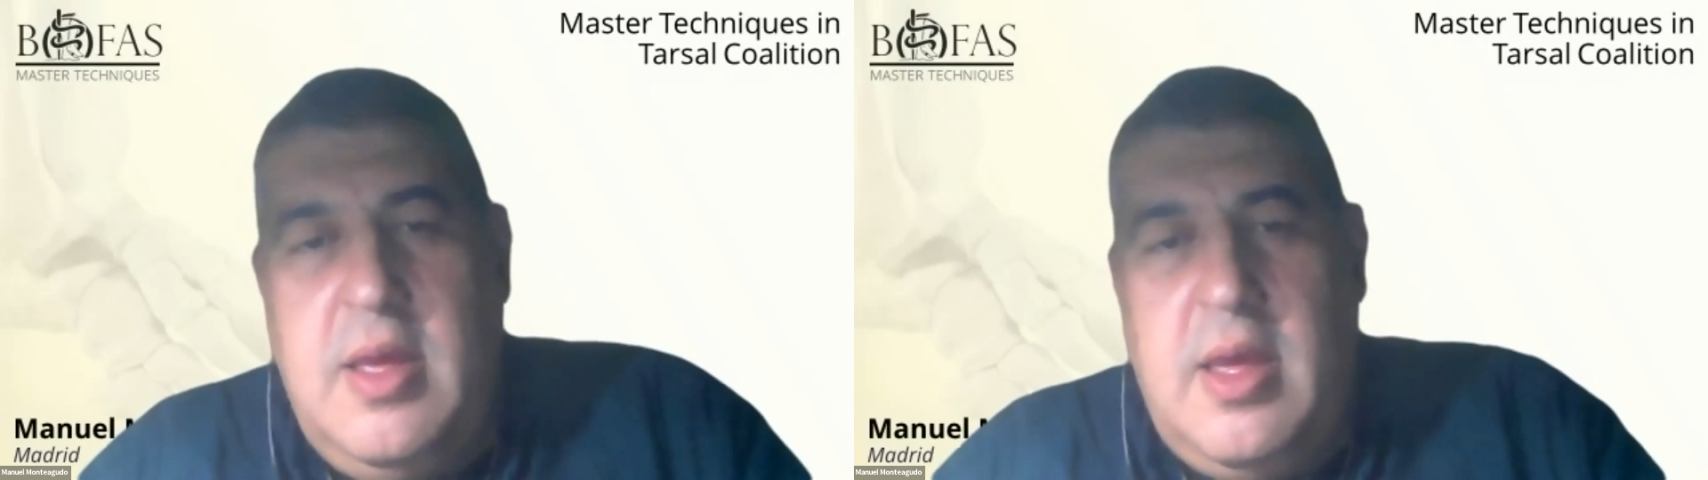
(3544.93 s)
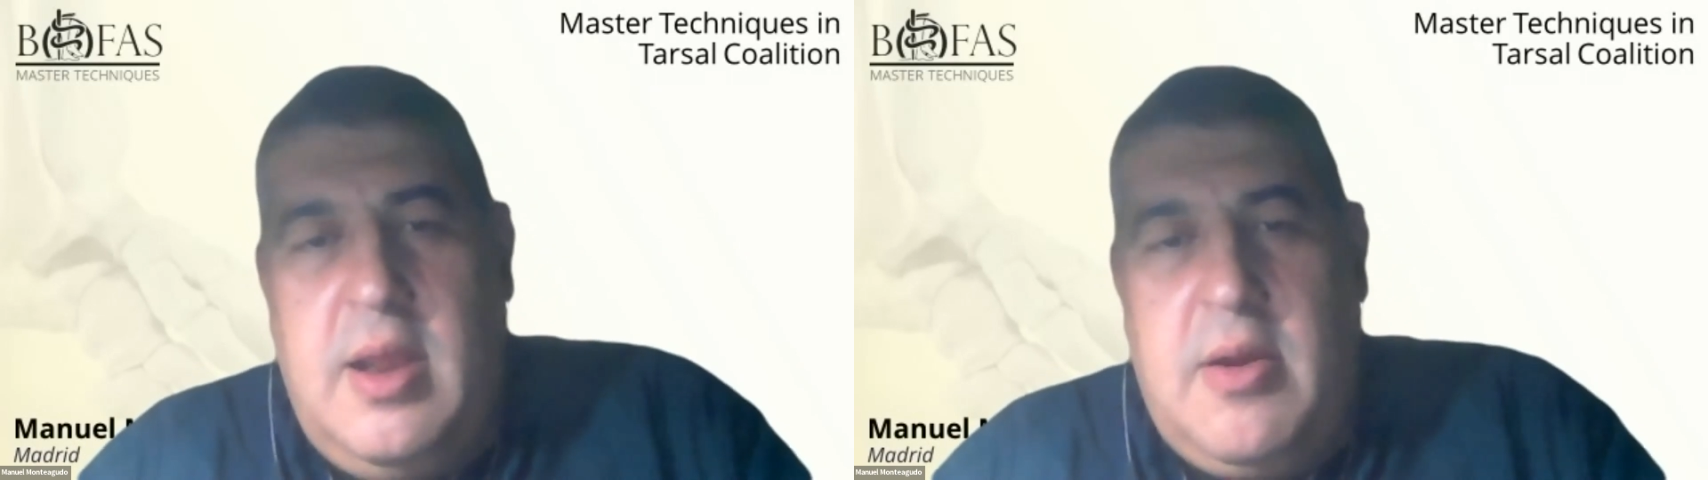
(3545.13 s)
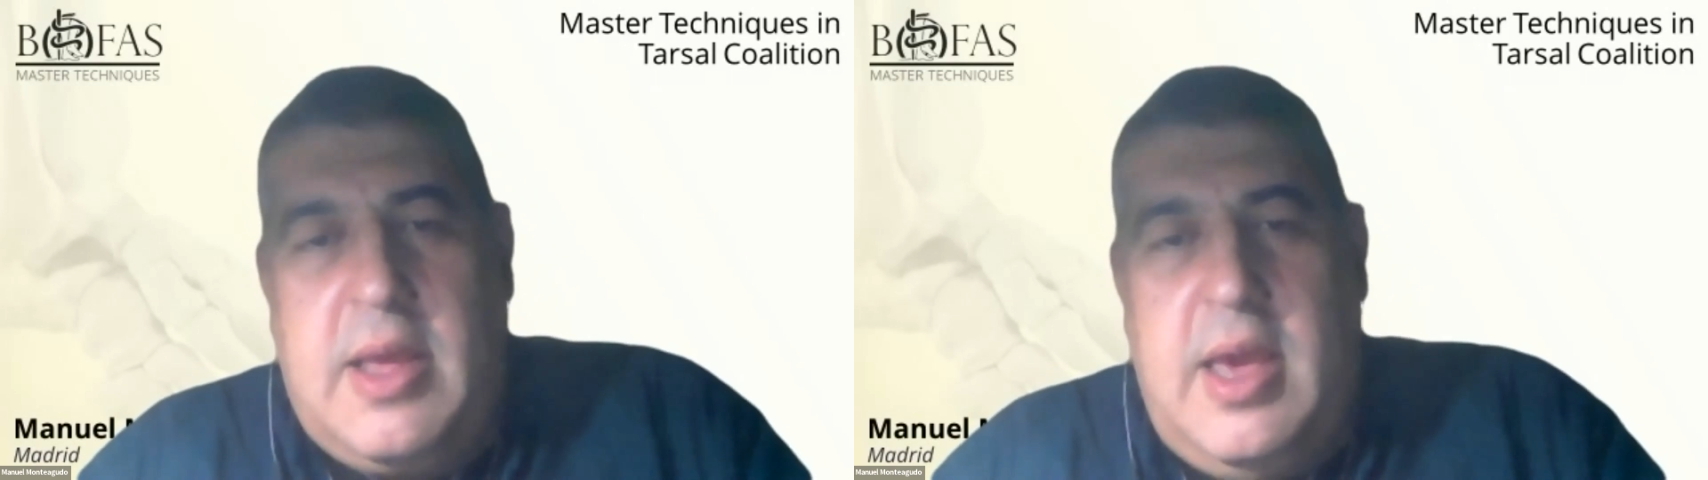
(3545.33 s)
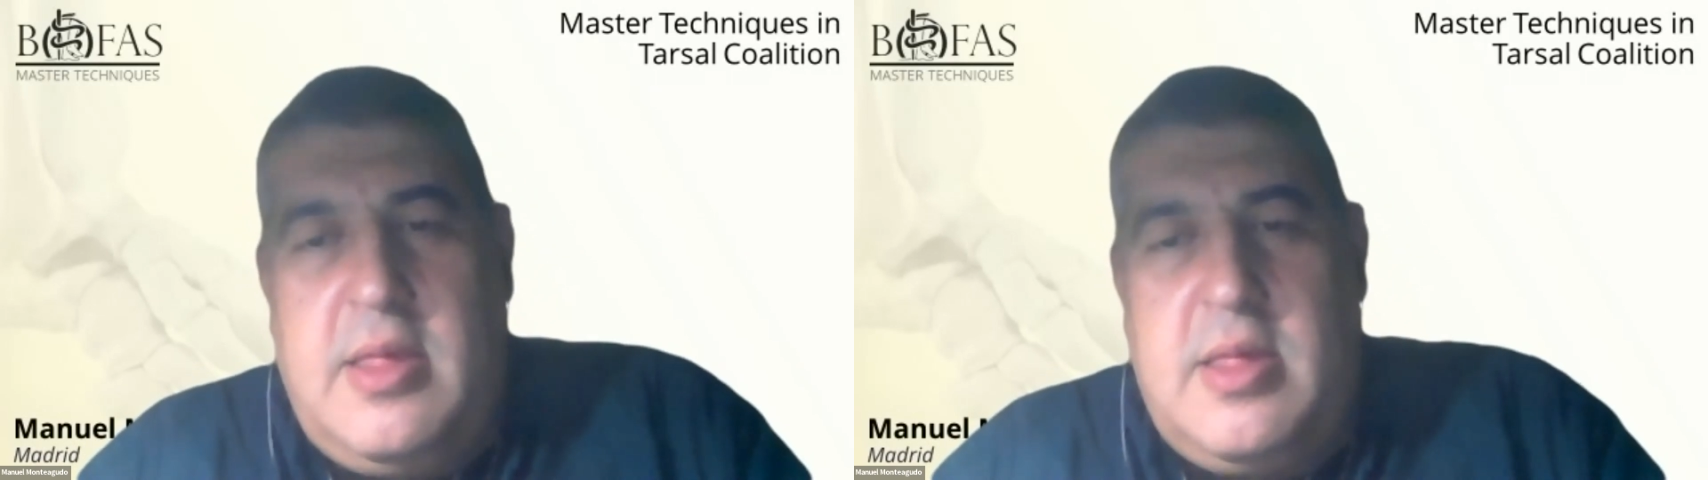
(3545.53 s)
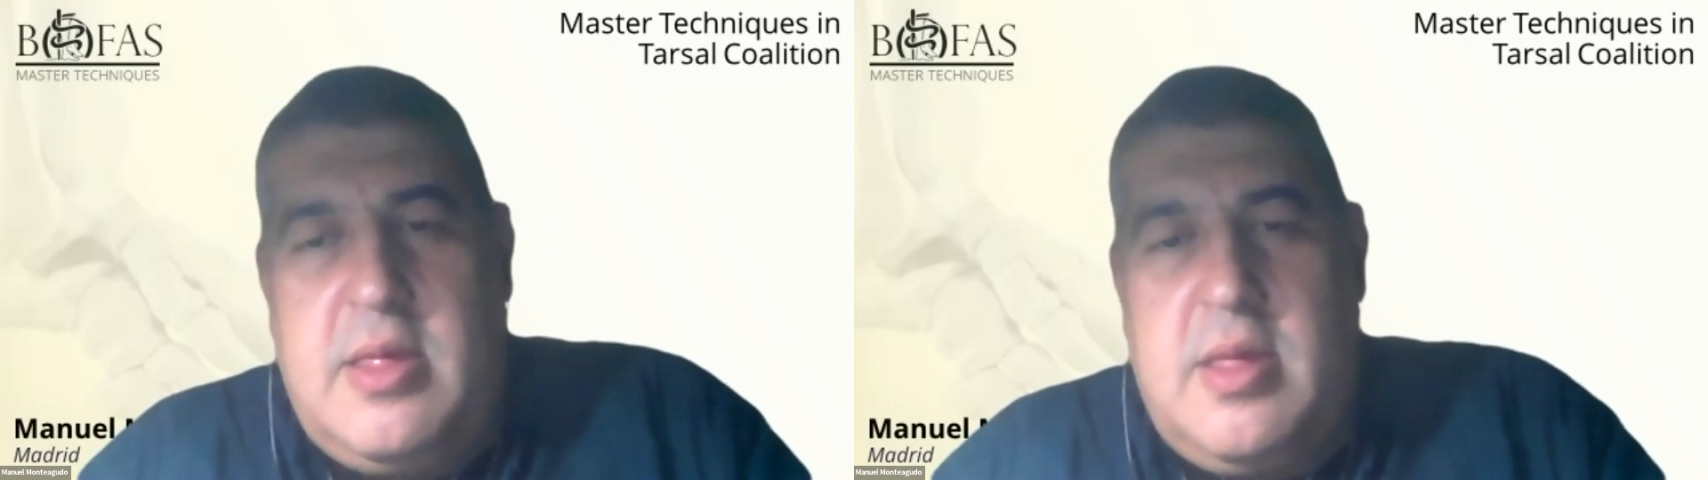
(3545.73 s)
in their
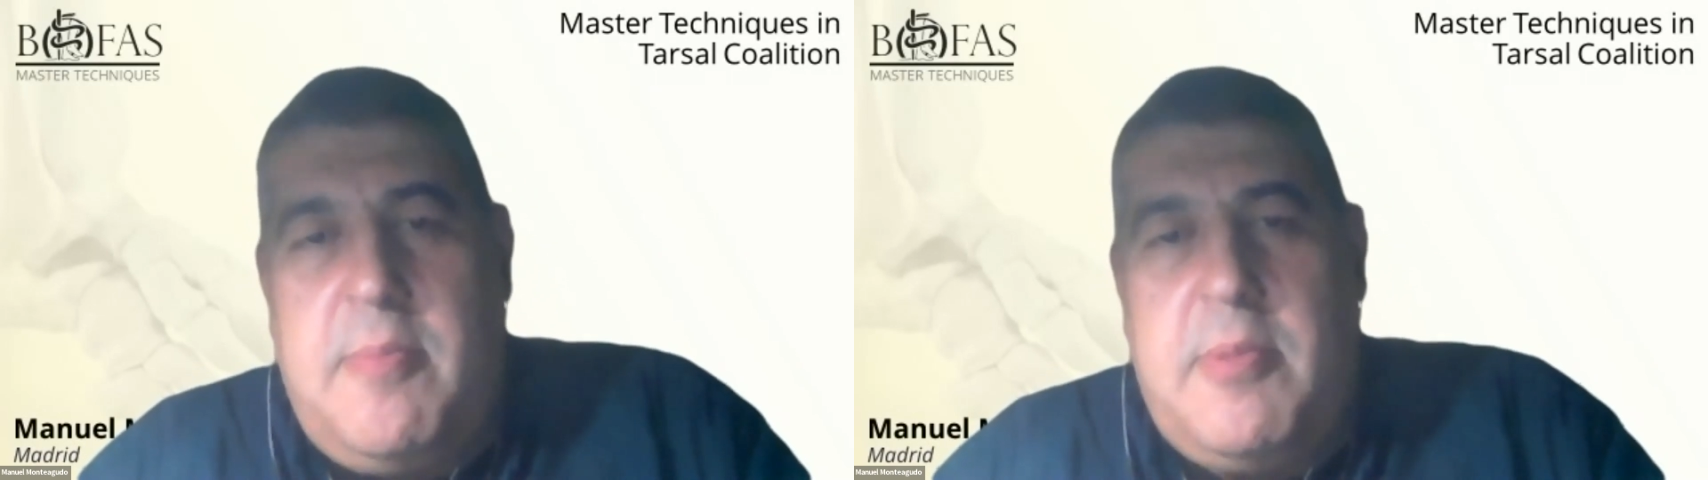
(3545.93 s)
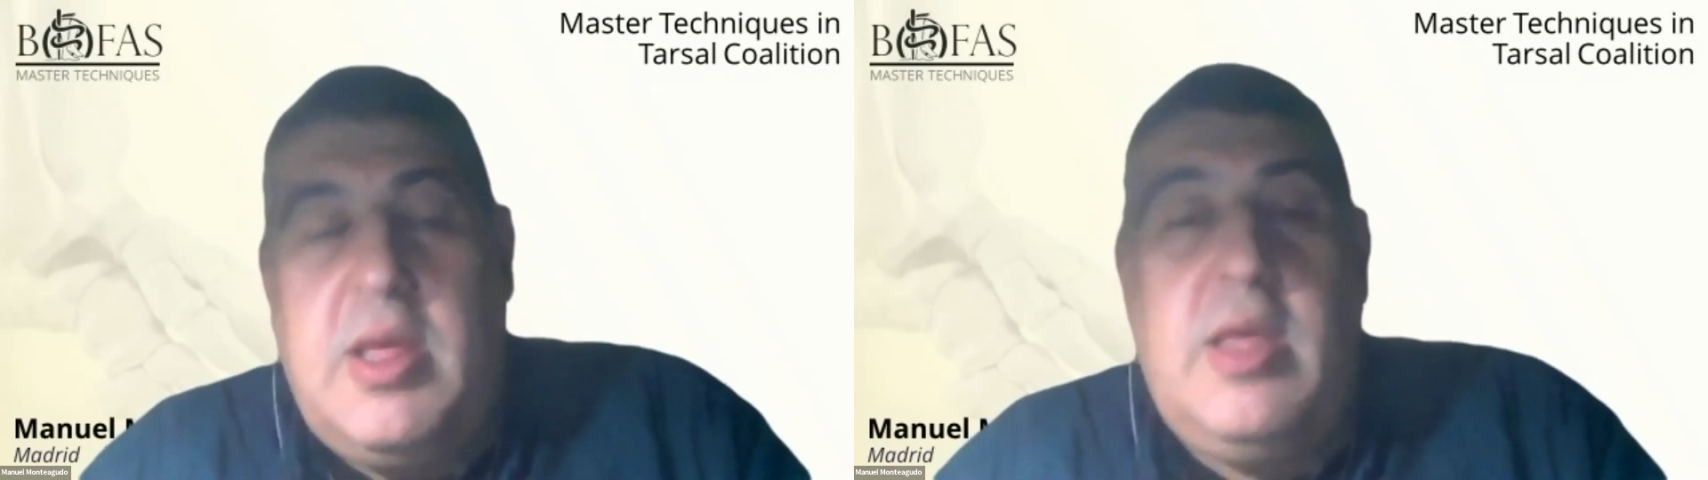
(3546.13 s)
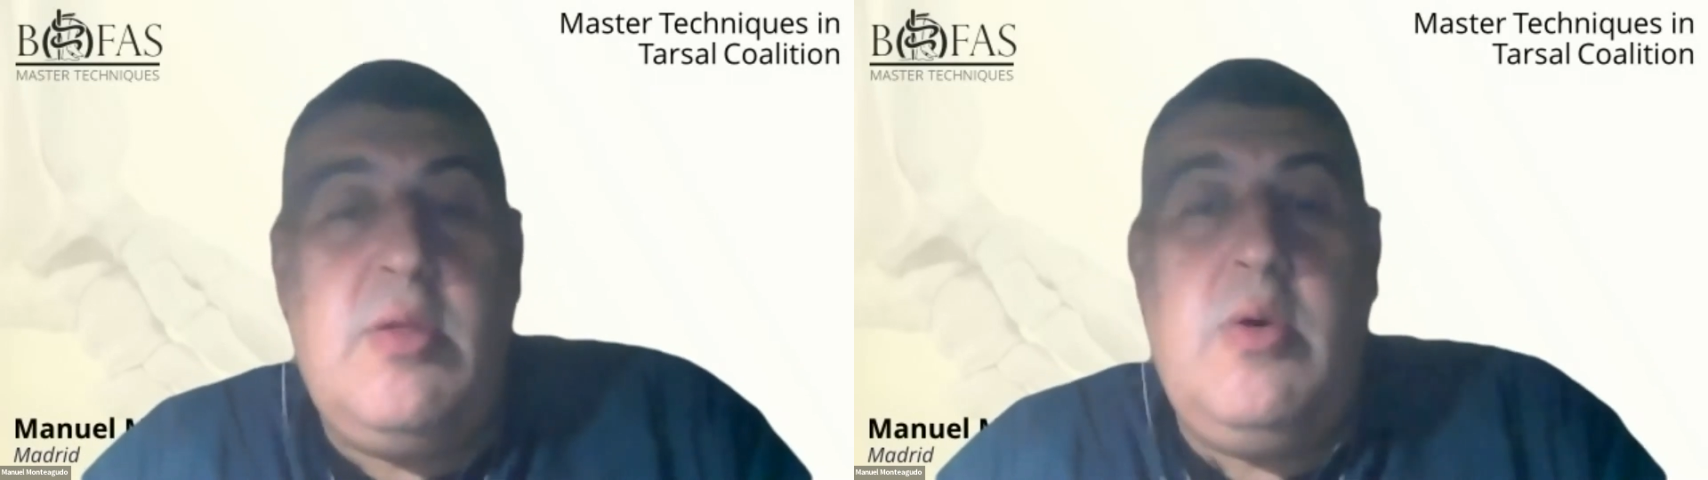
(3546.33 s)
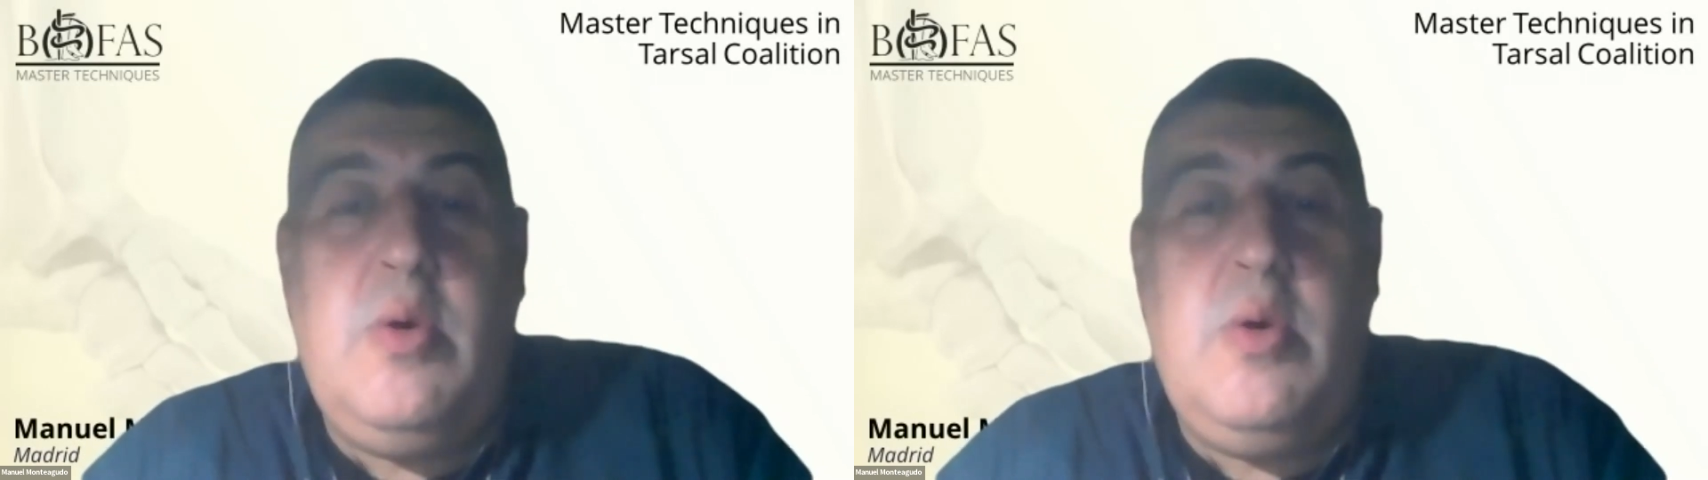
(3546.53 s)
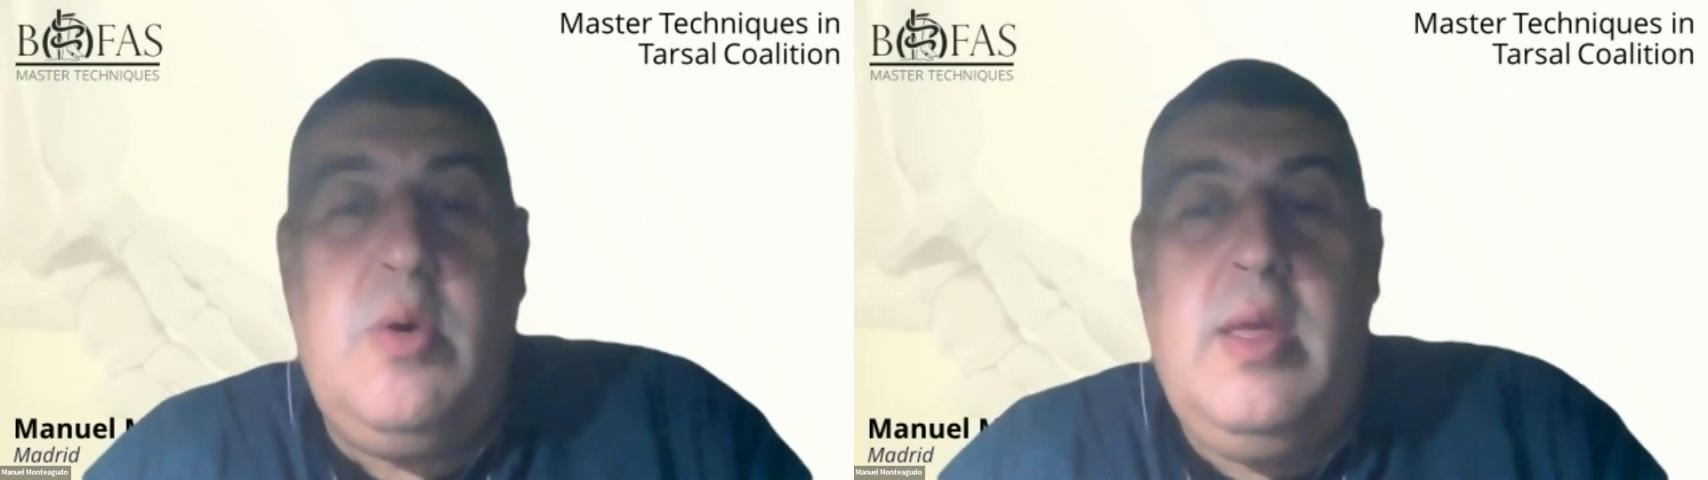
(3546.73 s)
cases, but they
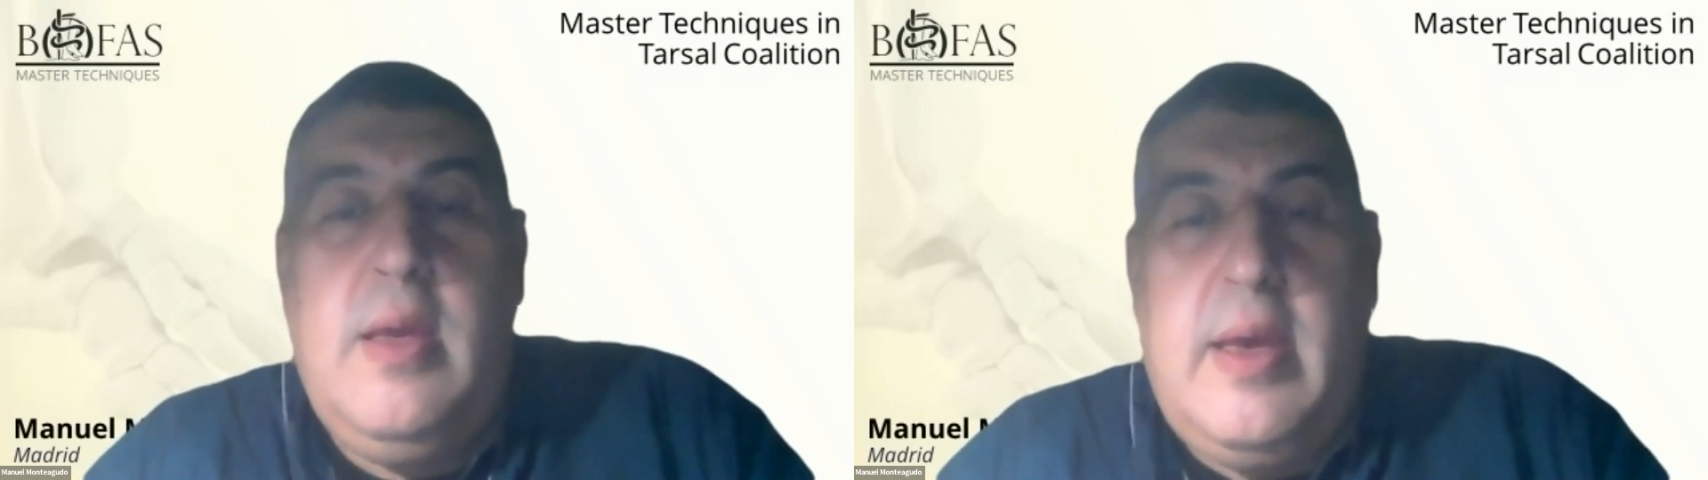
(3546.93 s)
do